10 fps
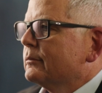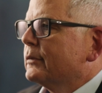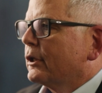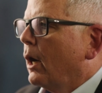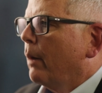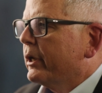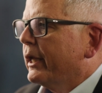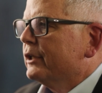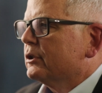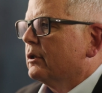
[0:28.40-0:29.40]
the
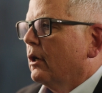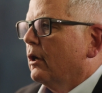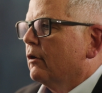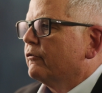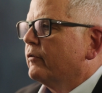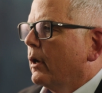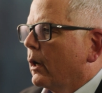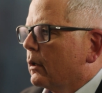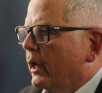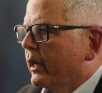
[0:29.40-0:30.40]
combination of
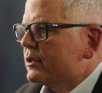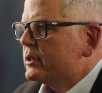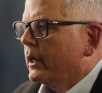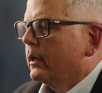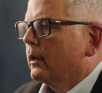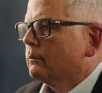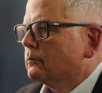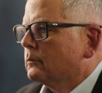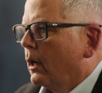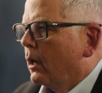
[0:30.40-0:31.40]
our clients' data,
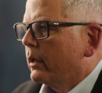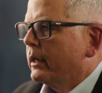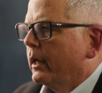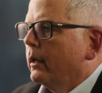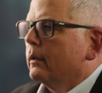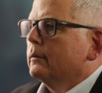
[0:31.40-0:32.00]
our data,